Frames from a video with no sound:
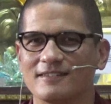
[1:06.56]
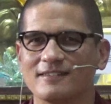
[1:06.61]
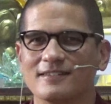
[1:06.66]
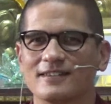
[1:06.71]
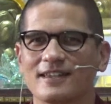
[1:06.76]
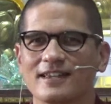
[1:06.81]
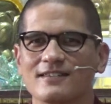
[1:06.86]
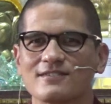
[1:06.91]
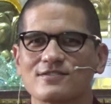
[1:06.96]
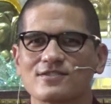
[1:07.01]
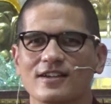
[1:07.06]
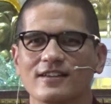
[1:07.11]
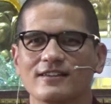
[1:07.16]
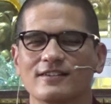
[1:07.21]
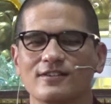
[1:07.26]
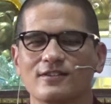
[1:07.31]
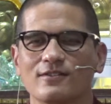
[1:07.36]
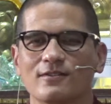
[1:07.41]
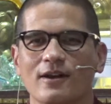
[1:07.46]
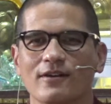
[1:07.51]
Then, Shanti,
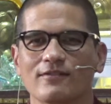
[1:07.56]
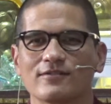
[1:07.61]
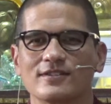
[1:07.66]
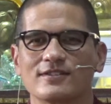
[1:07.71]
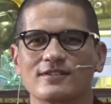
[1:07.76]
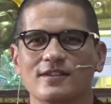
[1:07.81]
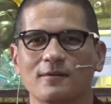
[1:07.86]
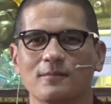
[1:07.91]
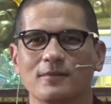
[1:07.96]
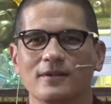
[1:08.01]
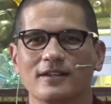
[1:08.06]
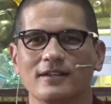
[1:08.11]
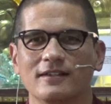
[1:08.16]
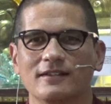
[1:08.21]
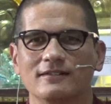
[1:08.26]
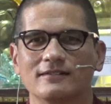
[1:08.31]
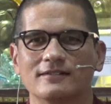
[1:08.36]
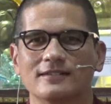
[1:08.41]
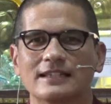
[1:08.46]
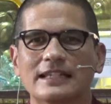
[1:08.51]
you have to tell me
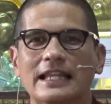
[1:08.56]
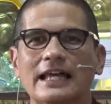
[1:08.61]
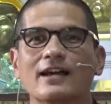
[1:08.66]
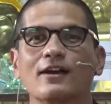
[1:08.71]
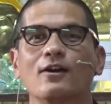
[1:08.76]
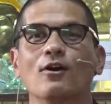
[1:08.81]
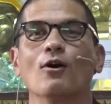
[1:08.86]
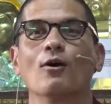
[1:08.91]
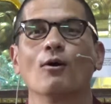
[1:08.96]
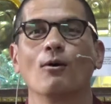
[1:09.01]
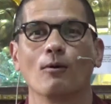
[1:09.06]
to let go.